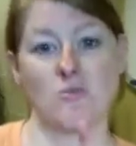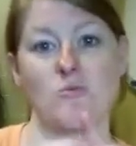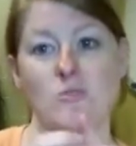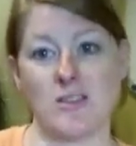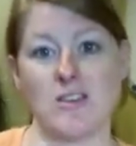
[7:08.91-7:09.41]

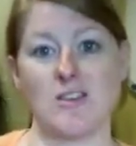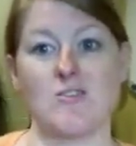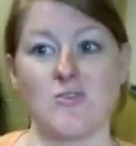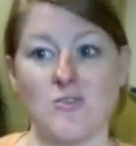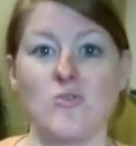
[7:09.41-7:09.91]
are open
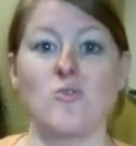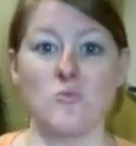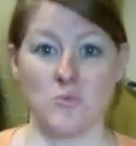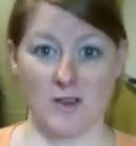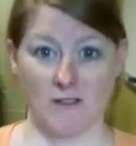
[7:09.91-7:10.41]
to
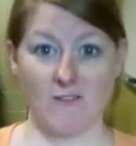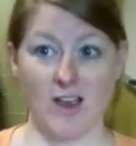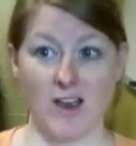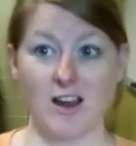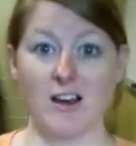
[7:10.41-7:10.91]
some
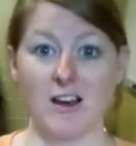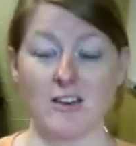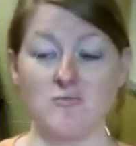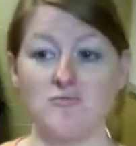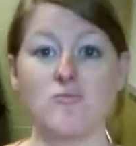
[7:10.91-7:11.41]
possible or
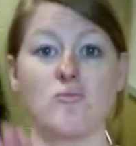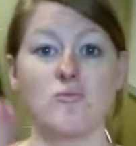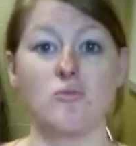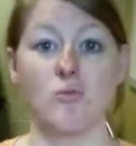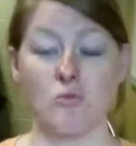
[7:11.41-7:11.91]
imaginary
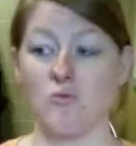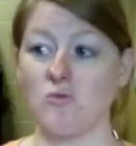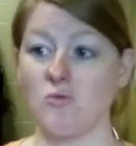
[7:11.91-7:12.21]
doubt.